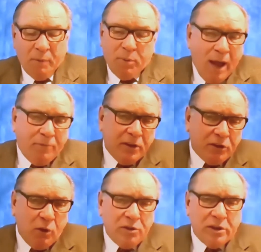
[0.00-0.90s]
But
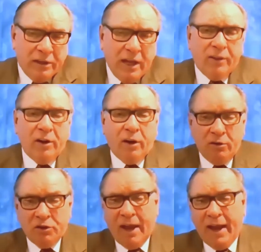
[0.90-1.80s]
prophecy shows
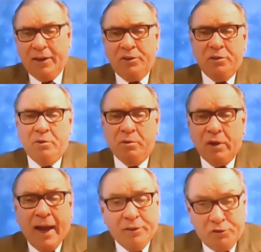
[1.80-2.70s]
another side
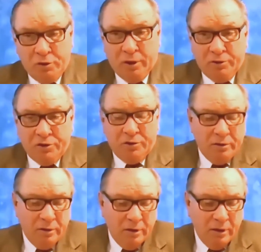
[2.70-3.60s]
to God's church.
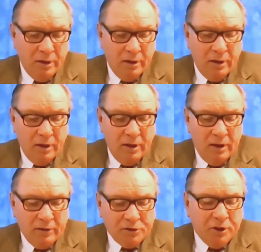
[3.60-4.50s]

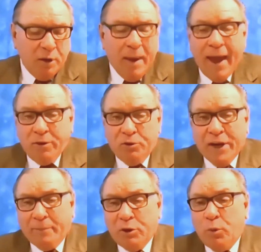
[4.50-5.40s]
Let's turn to Matthew
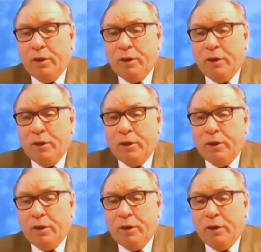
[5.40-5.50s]
chapter